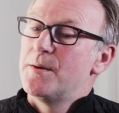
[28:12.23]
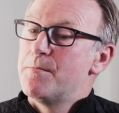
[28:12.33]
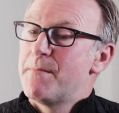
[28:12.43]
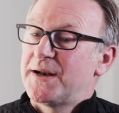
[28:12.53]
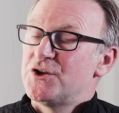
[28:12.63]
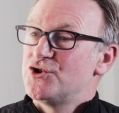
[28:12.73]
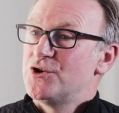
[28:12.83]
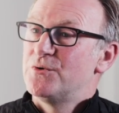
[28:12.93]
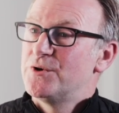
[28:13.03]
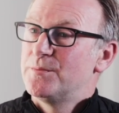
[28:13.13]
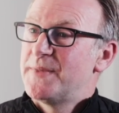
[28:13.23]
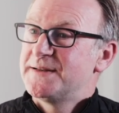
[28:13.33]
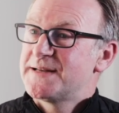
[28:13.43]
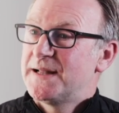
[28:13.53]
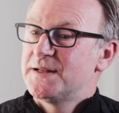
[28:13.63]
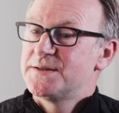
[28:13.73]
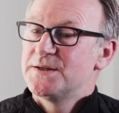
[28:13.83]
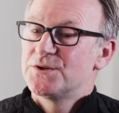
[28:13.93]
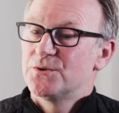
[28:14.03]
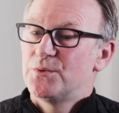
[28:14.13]
managerial
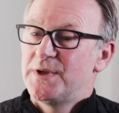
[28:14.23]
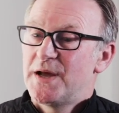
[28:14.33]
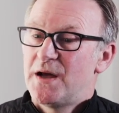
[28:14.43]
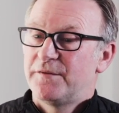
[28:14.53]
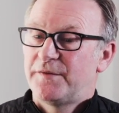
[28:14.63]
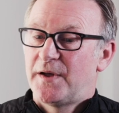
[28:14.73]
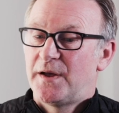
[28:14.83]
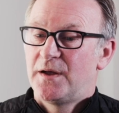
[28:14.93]
mentality. So we have,